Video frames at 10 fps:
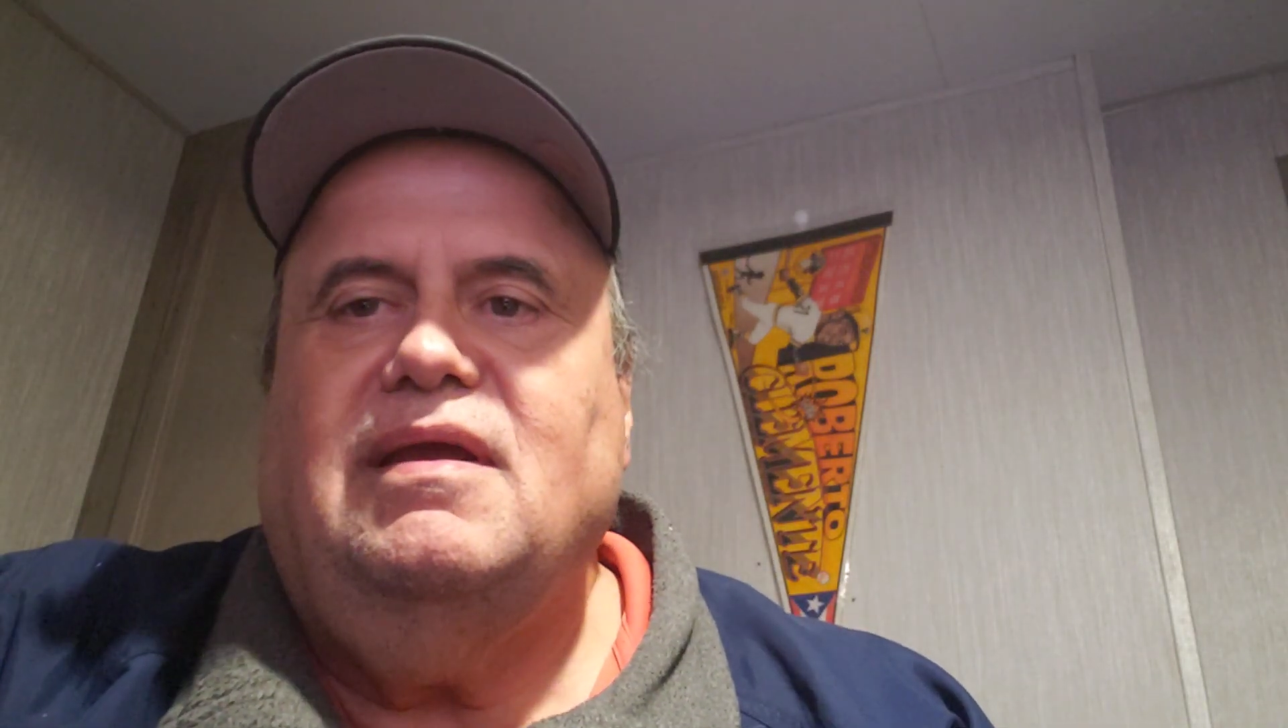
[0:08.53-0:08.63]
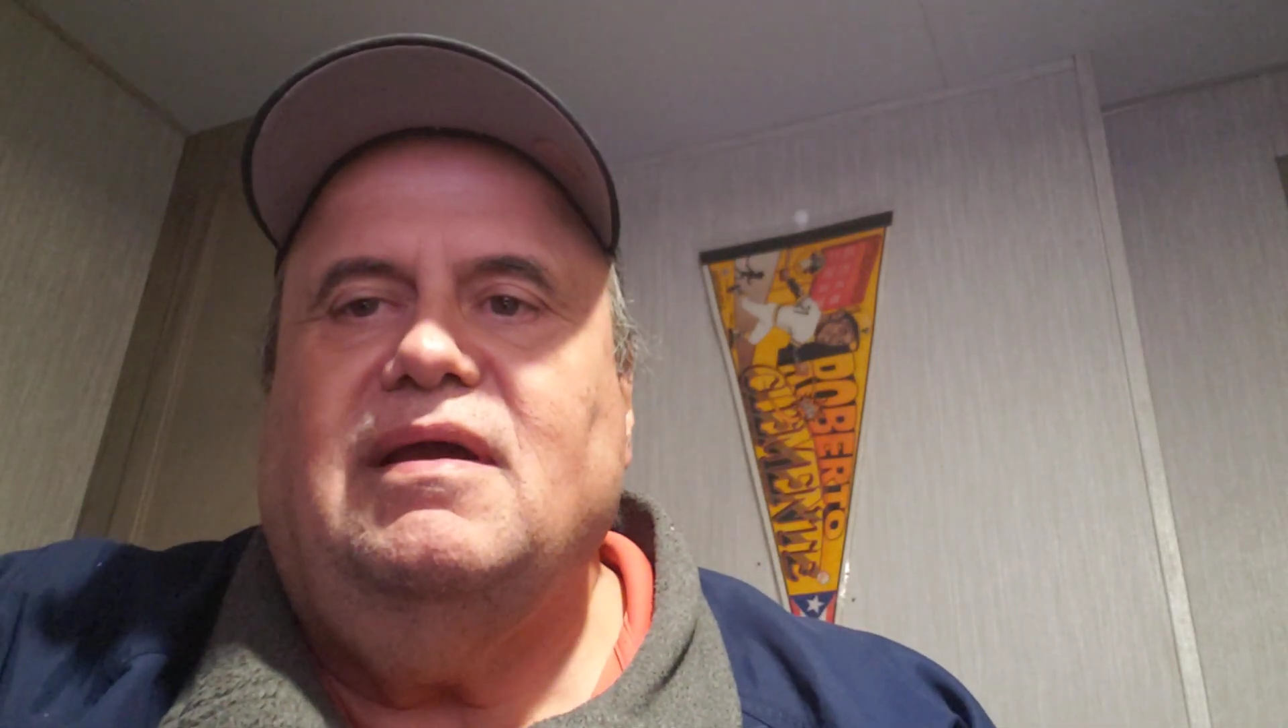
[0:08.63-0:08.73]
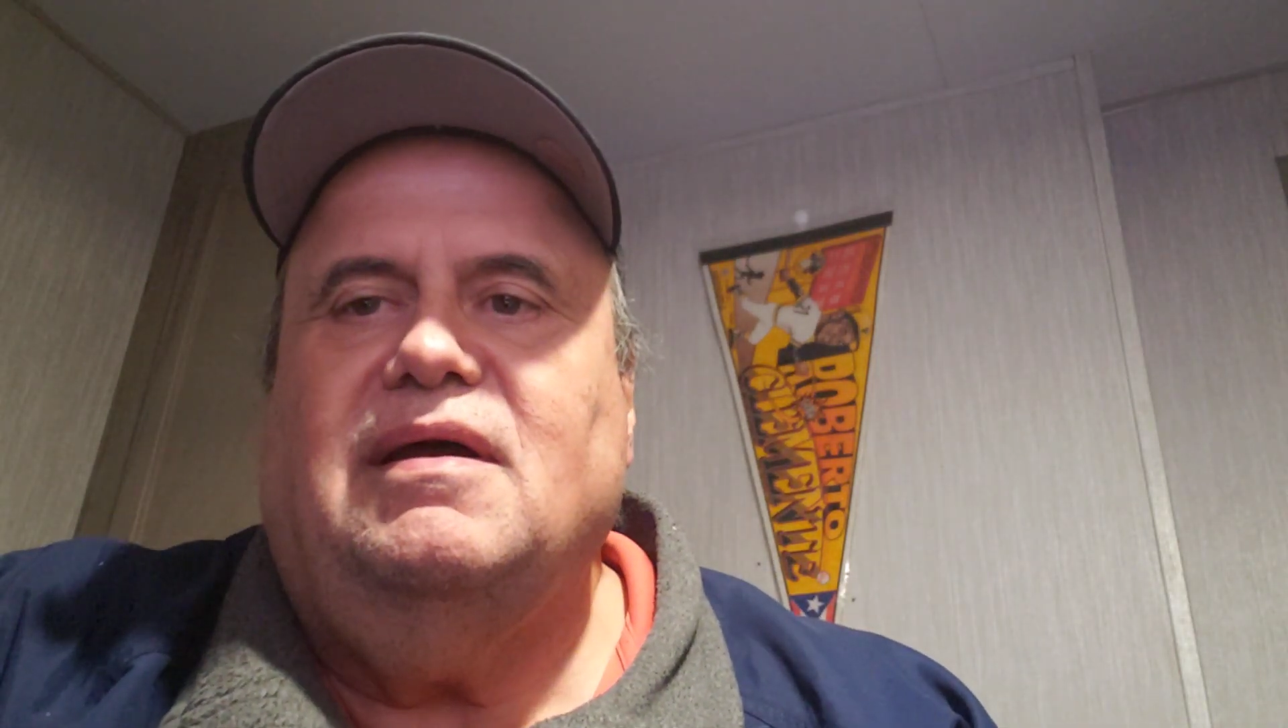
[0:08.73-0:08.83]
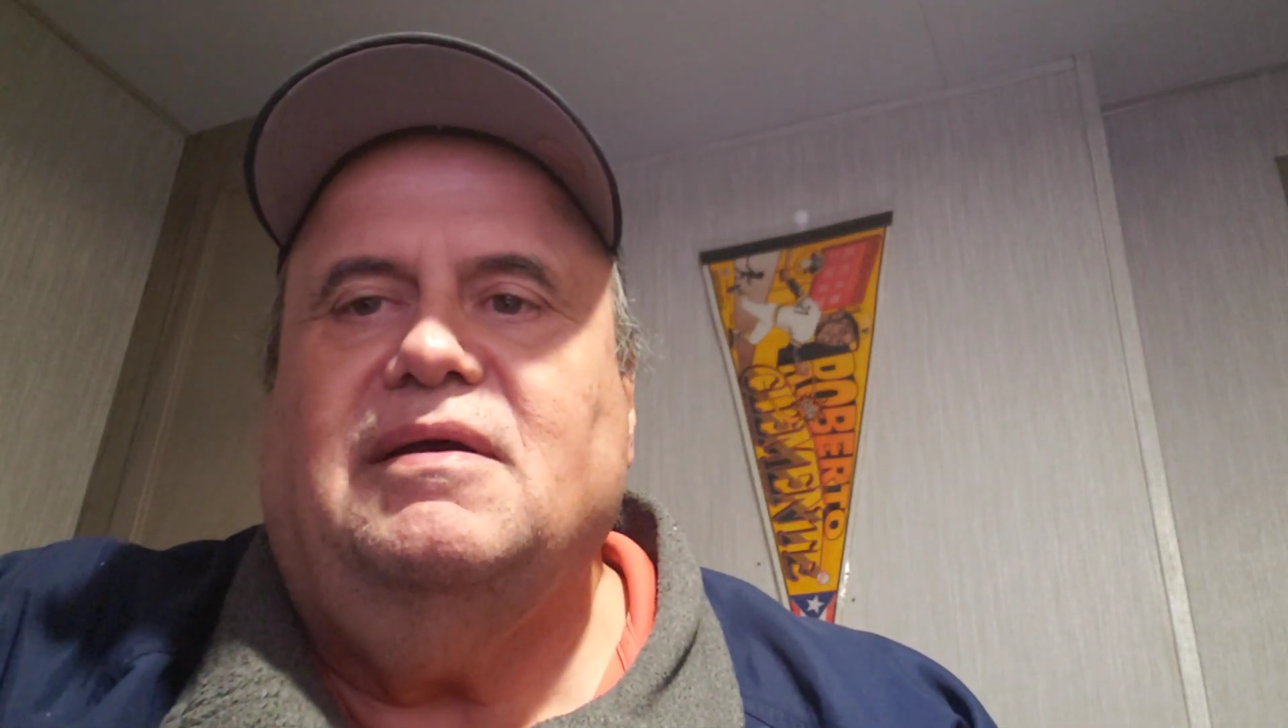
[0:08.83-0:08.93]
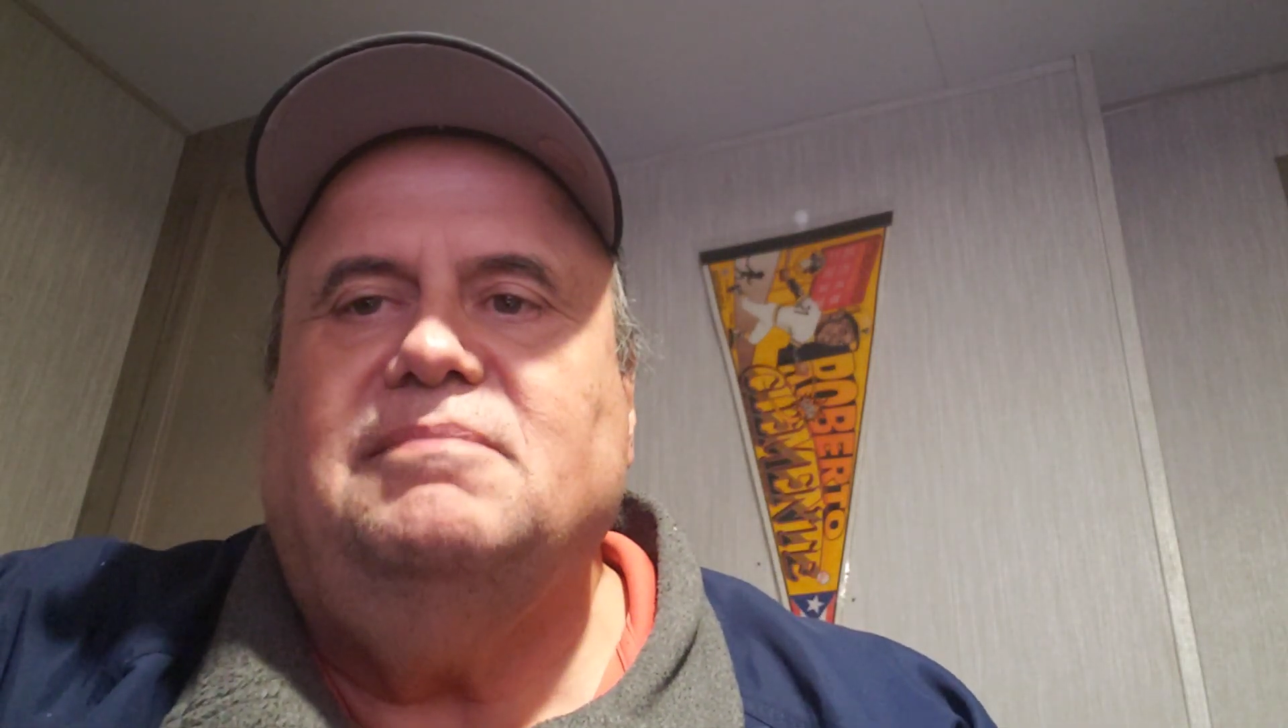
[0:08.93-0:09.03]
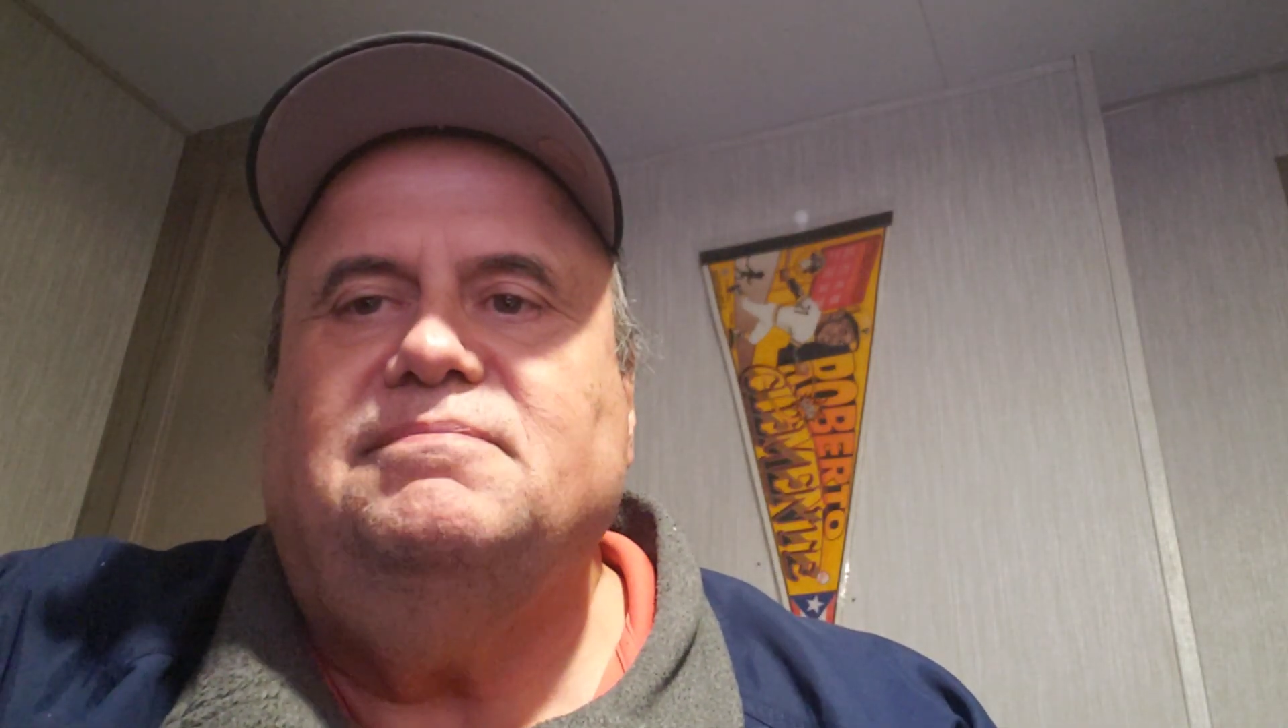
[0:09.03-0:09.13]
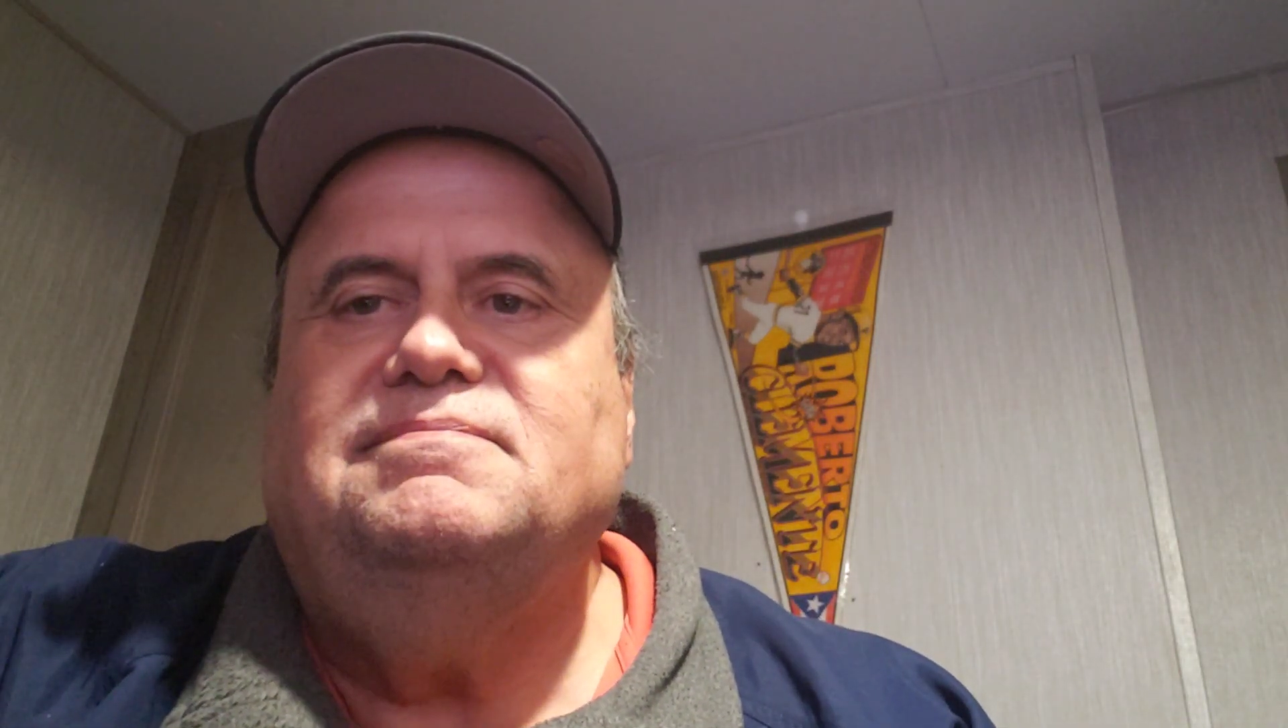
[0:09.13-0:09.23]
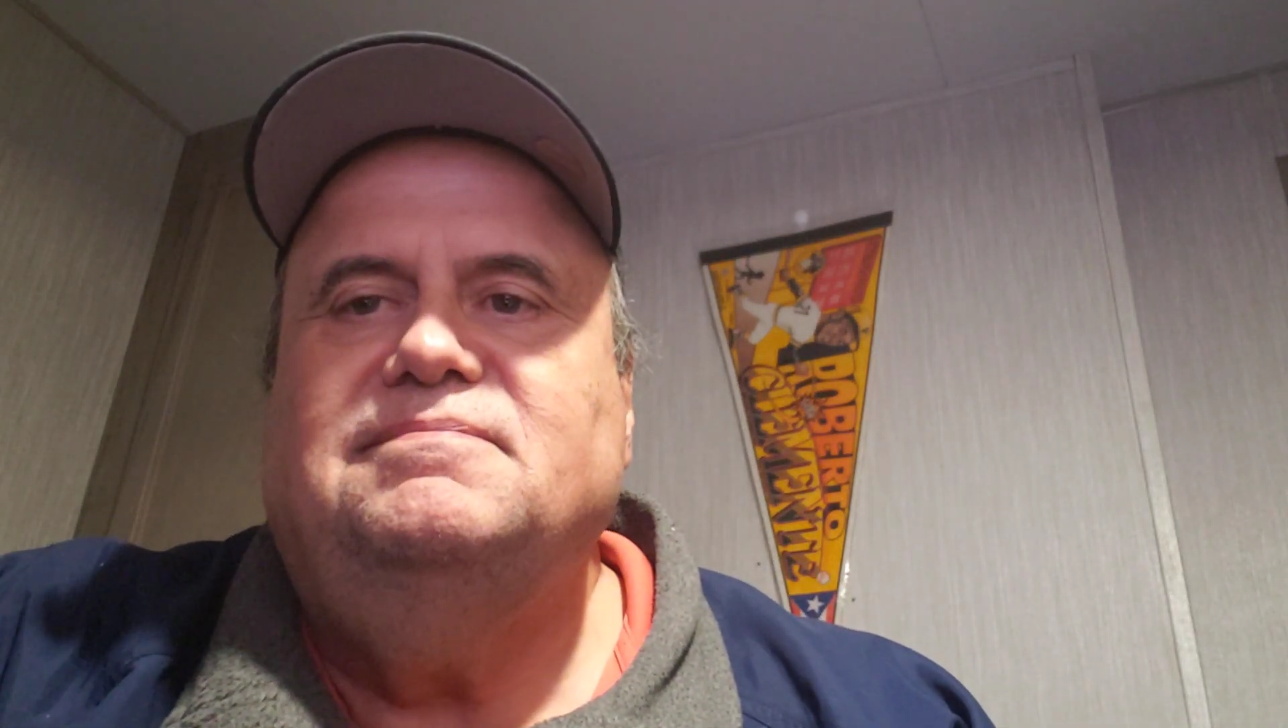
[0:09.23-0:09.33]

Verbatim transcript: Um,